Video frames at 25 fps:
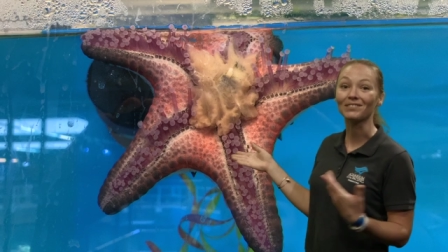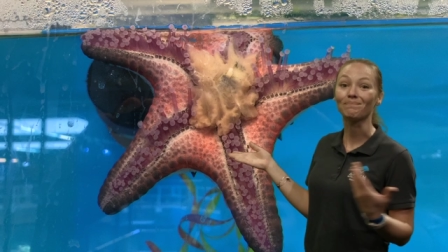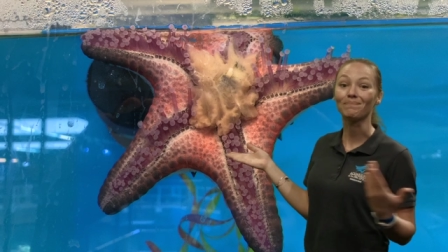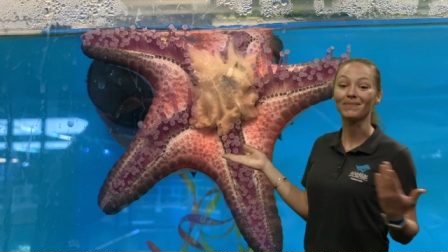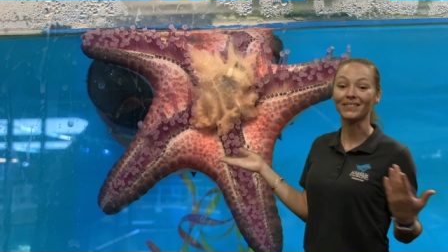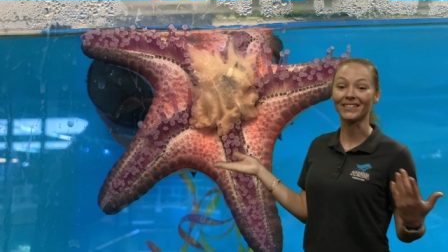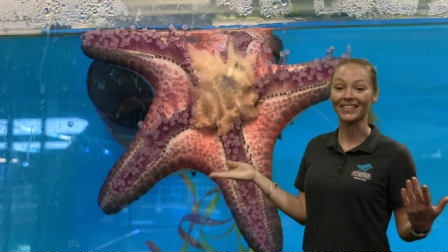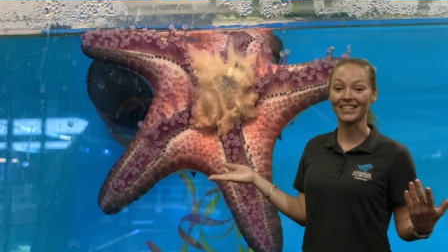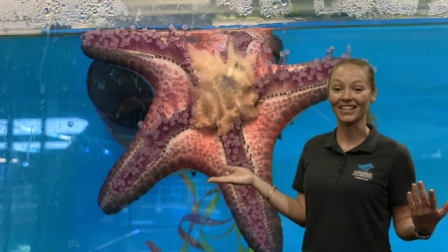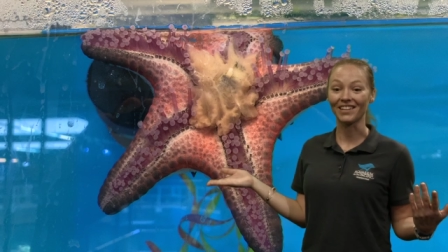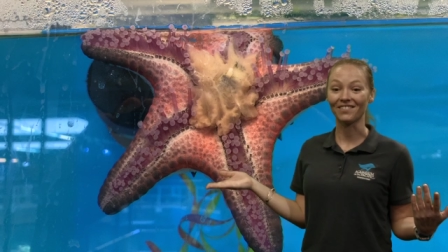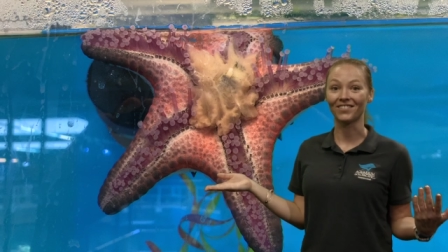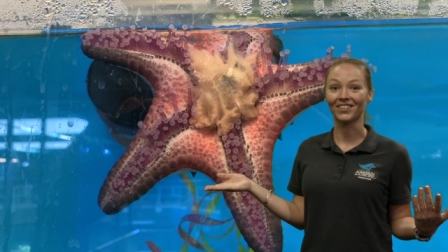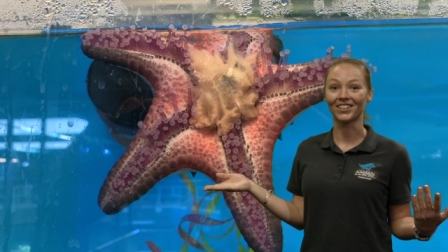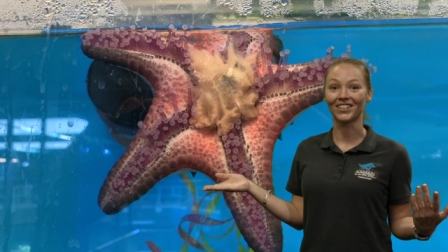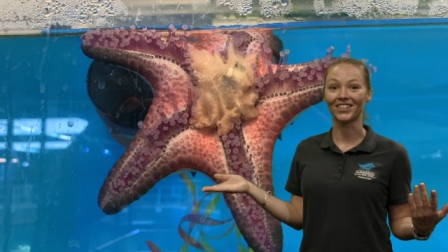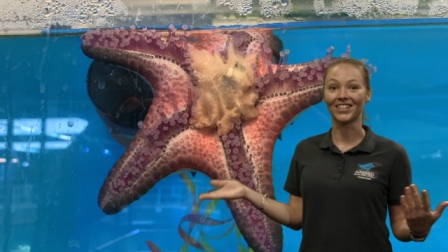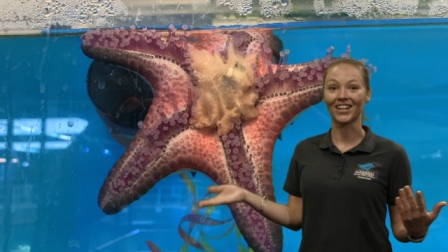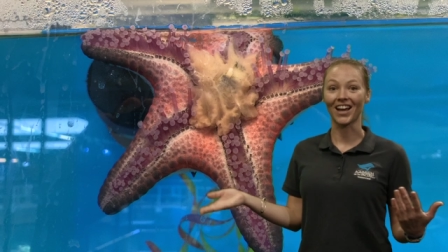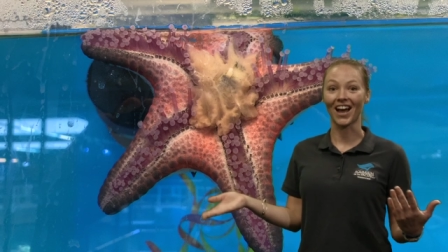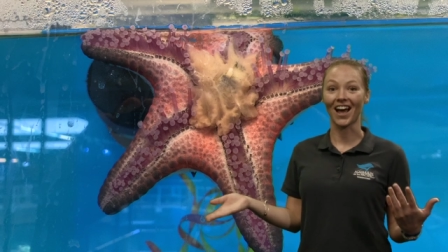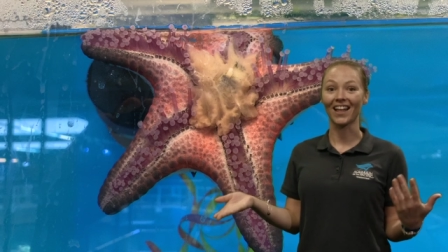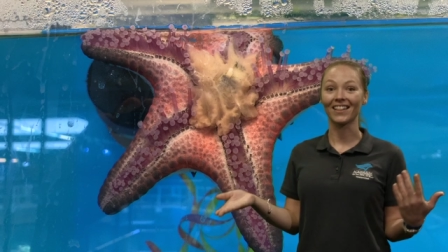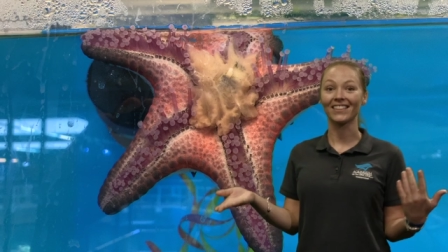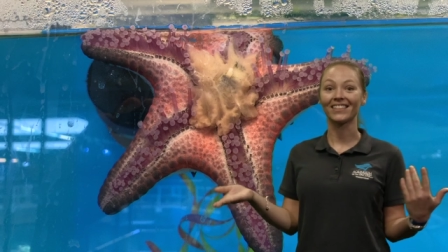believe it or
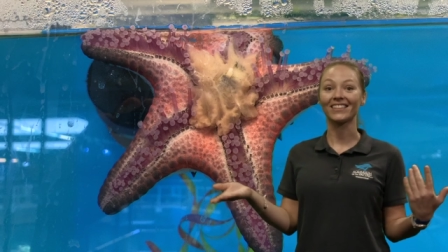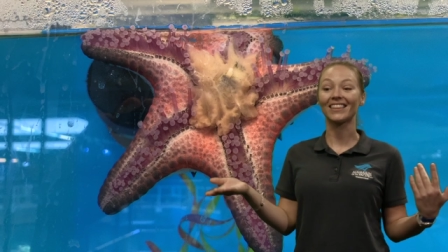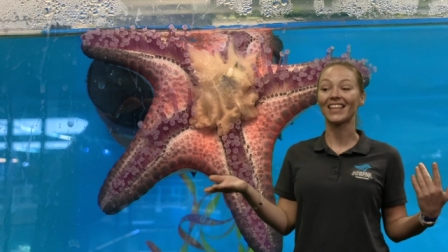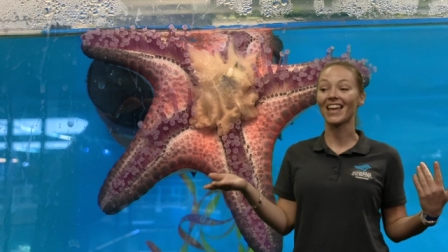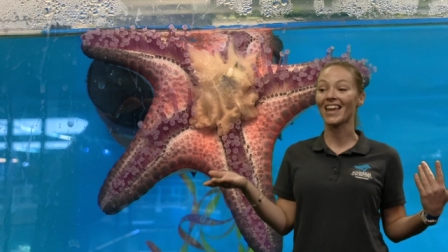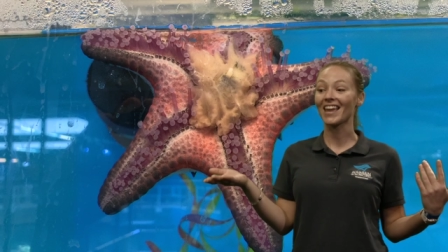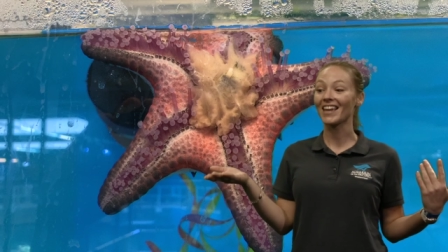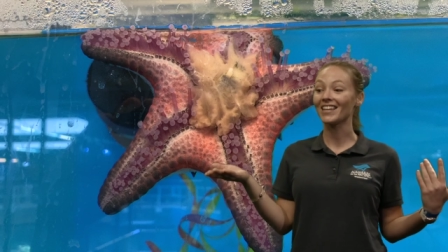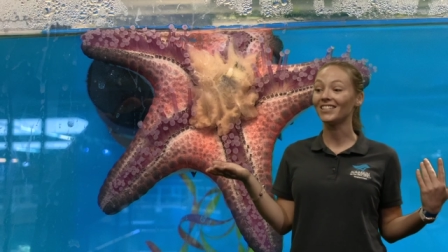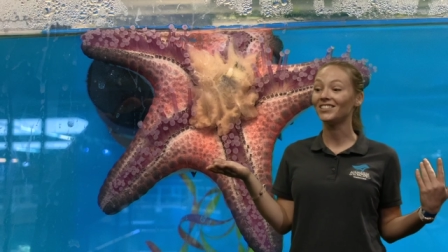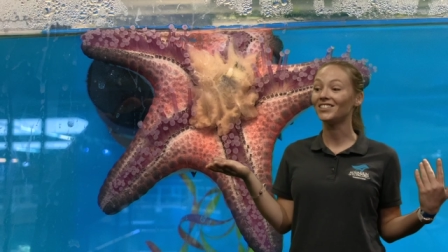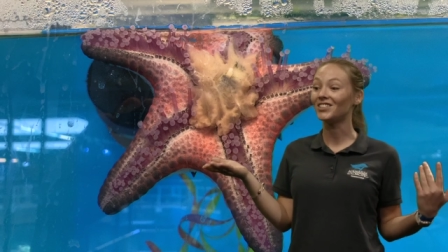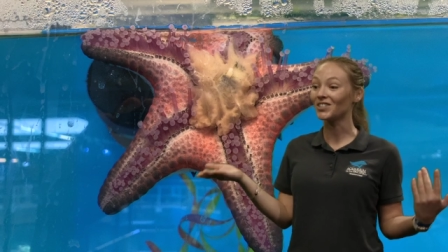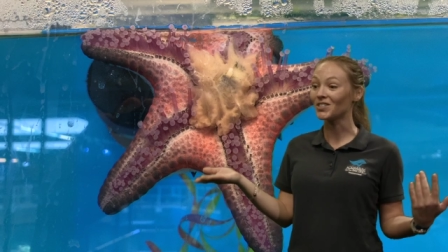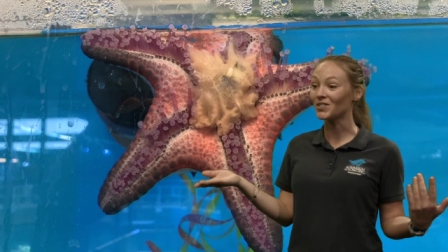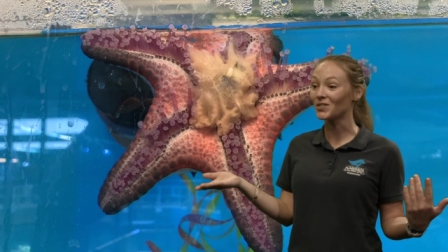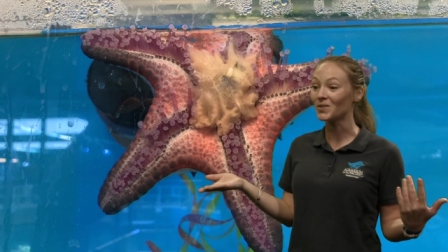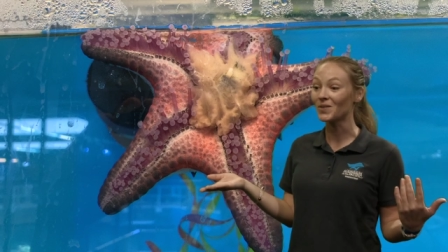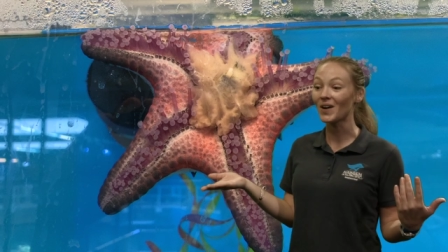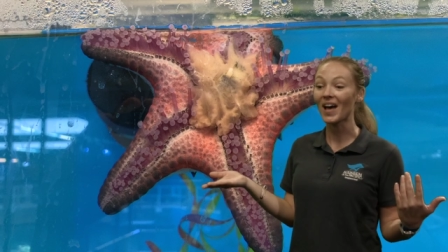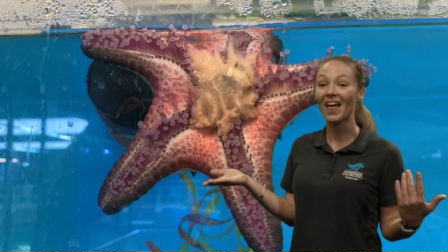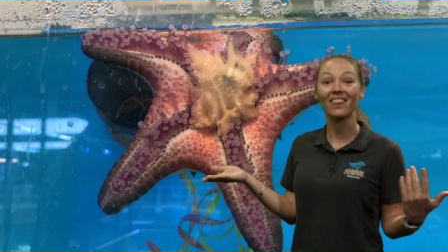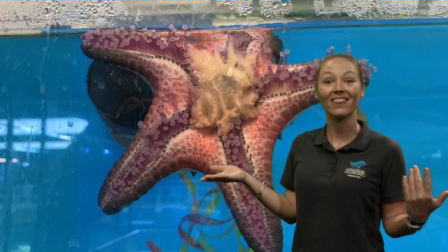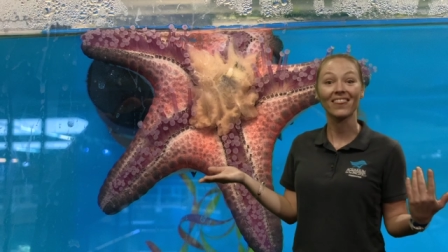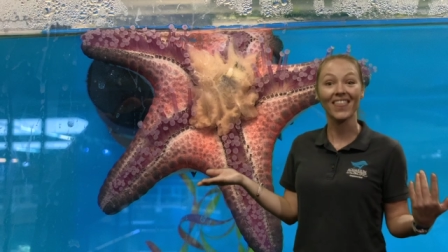not, they
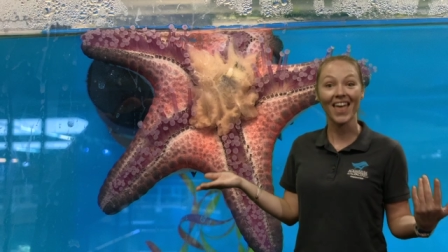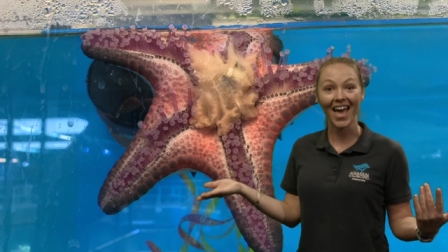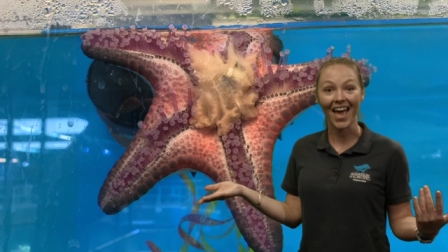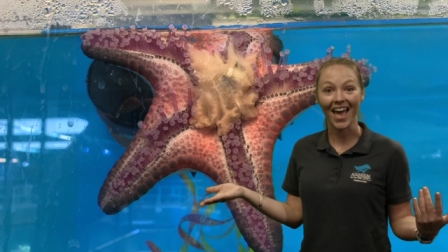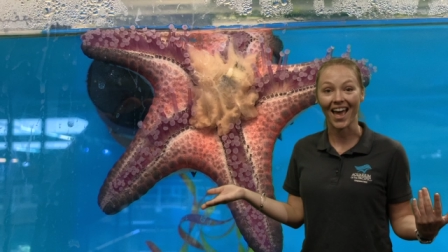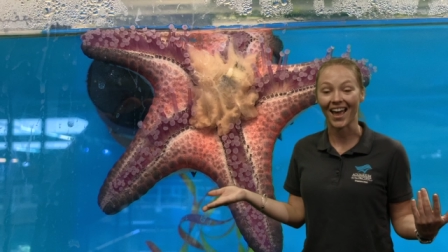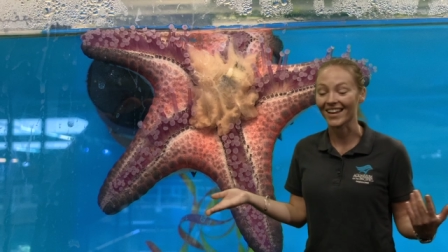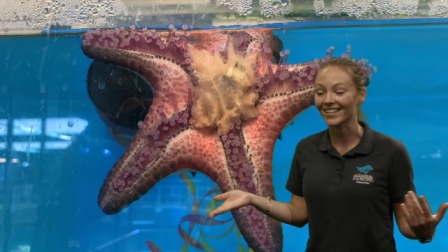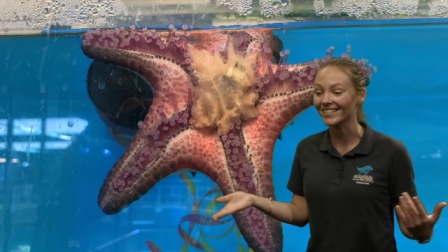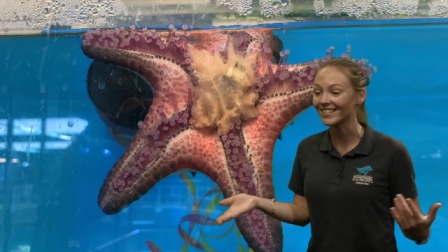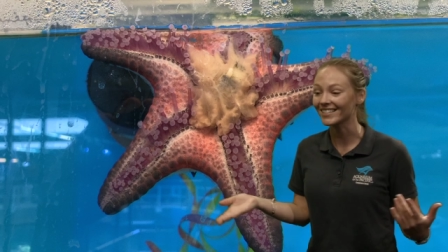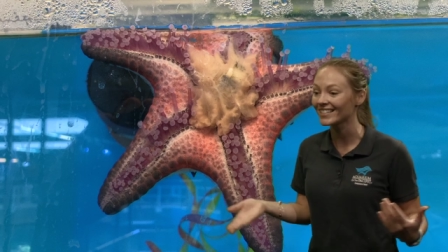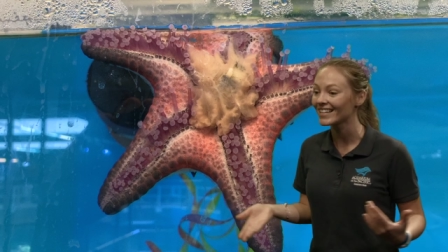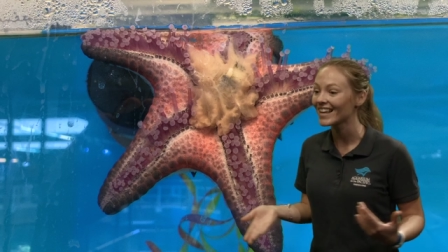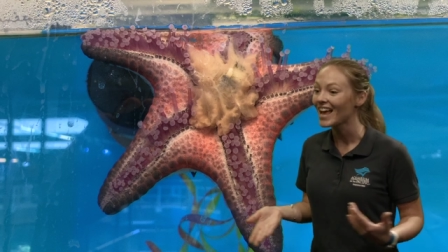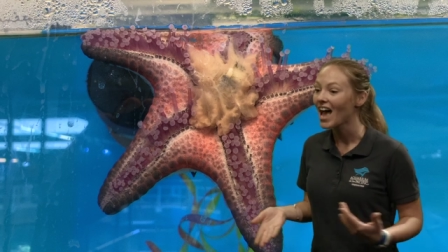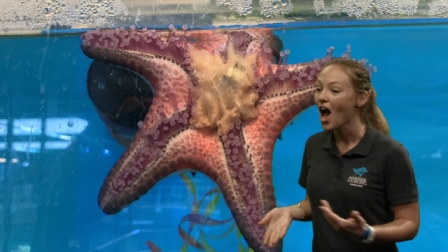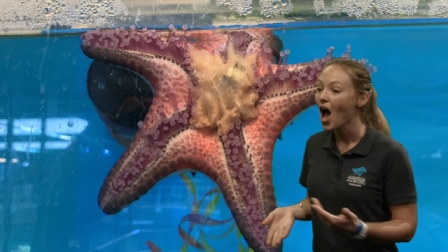do that.